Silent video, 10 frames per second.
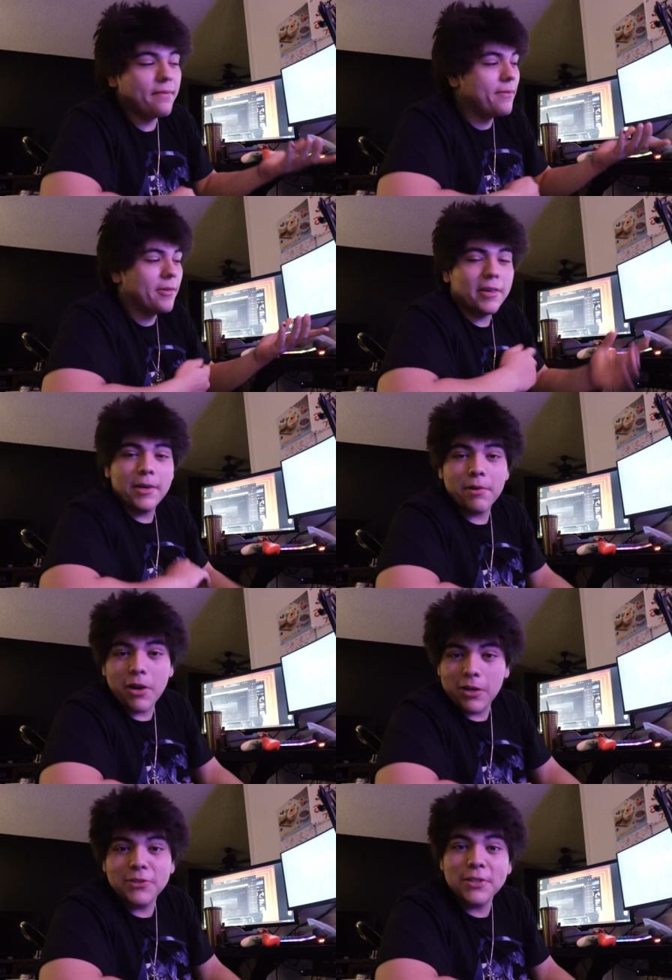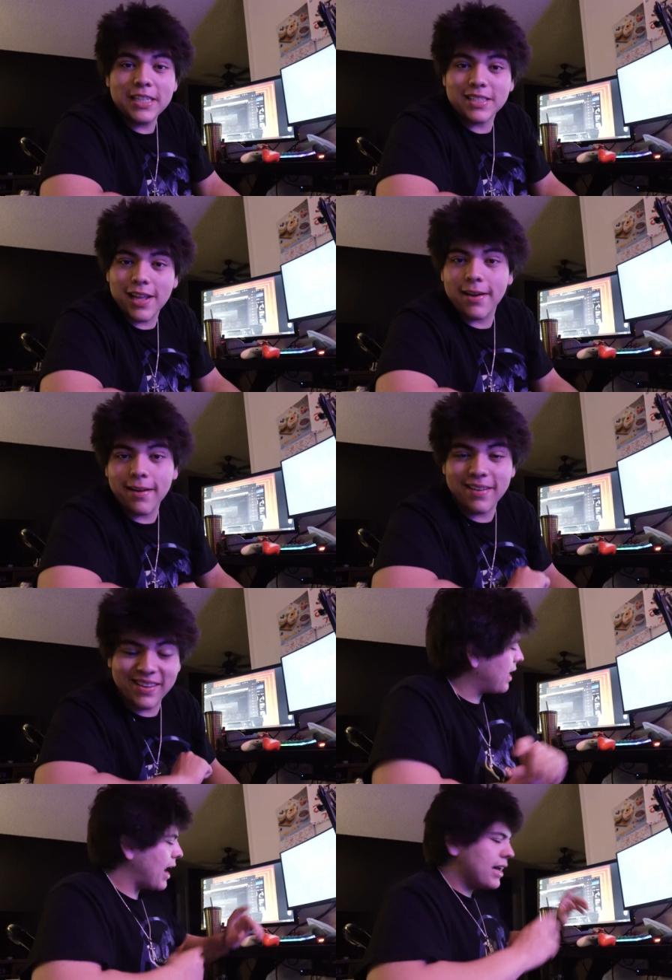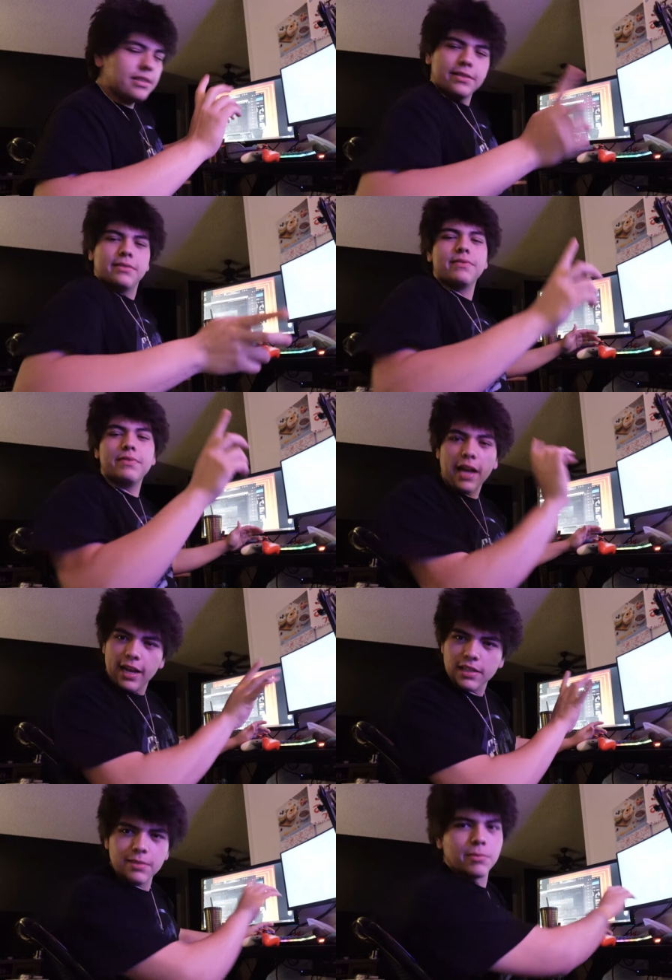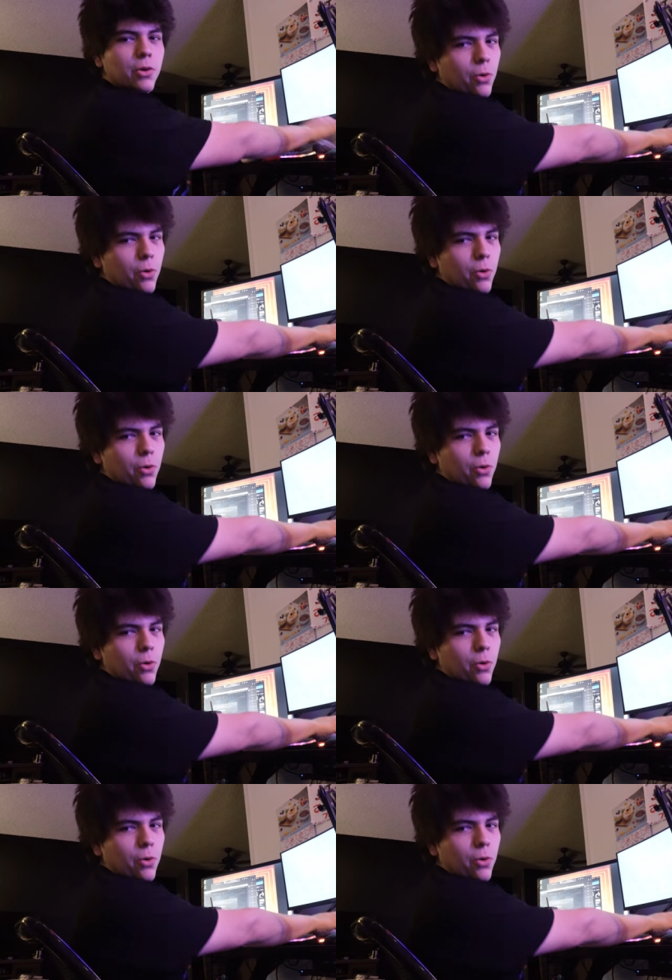well, here we are 2 days later. As I'm